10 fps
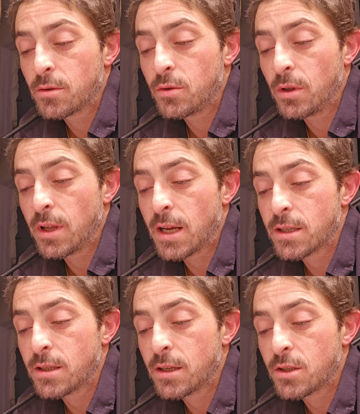Do the
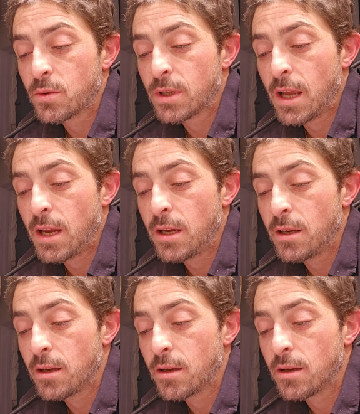last touch with the 8
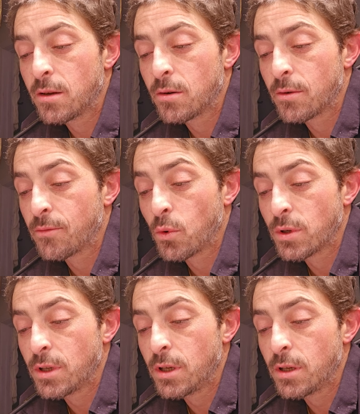or
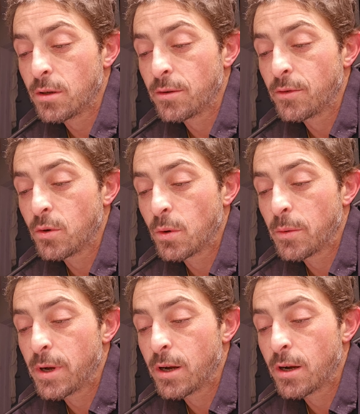14, we know where
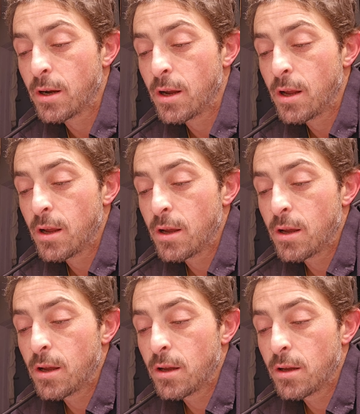we
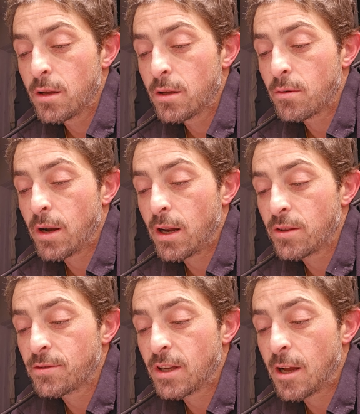are. Right on
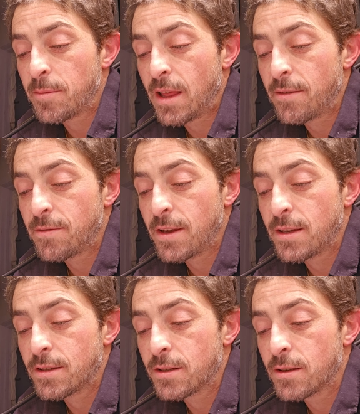the top of that
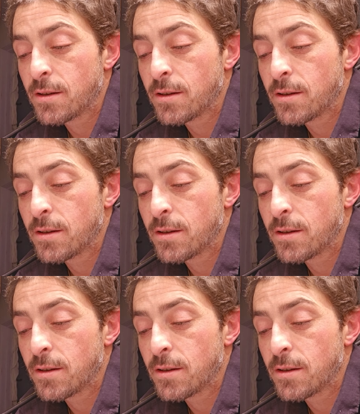face.